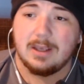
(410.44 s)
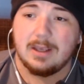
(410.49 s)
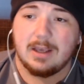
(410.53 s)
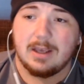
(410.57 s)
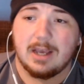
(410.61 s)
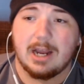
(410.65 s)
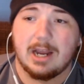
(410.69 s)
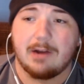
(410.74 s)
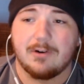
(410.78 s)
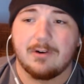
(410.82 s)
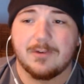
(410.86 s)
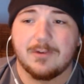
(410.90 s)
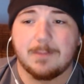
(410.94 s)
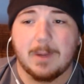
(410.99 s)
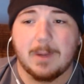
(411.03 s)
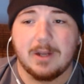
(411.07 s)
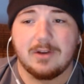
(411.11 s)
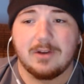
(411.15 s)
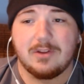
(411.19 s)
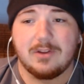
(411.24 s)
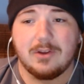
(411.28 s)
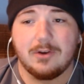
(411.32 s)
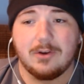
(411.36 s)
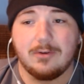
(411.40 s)
how I'll
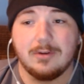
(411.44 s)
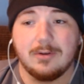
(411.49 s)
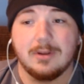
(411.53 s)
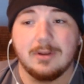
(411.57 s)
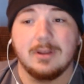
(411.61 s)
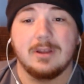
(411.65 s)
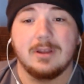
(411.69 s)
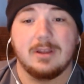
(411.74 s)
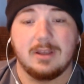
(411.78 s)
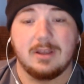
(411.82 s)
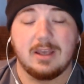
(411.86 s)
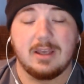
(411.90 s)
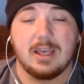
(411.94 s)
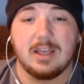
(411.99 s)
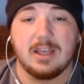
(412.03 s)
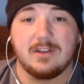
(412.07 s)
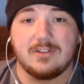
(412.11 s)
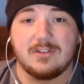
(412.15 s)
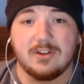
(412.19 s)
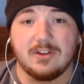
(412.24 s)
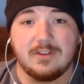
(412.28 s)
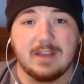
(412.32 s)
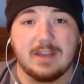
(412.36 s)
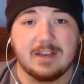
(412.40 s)
respond to you. And
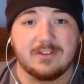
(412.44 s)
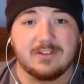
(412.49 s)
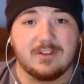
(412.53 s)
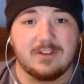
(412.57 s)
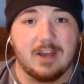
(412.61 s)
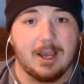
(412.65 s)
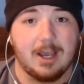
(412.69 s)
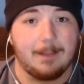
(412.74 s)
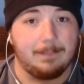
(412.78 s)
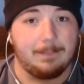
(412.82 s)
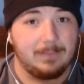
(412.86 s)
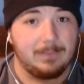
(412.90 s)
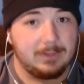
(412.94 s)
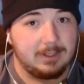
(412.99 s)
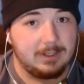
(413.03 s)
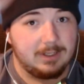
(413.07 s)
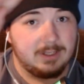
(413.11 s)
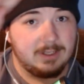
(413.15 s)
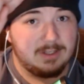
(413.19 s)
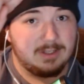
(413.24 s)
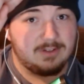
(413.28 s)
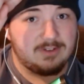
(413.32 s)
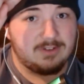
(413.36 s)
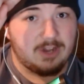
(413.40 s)
until next time,
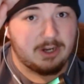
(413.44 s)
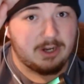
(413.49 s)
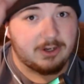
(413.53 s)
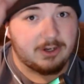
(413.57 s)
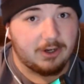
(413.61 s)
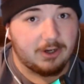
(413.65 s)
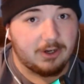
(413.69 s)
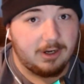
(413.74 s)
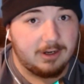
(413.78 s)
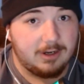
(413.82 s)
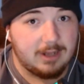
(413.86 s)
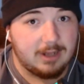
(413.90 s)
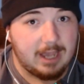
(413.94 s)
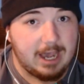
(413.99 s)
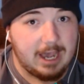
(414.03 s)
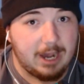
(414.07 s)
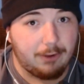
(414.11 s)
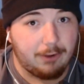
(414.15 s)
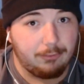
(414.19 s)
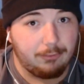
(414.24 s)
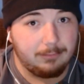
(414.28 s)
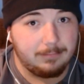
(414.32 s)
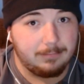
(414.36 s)
Tucker out.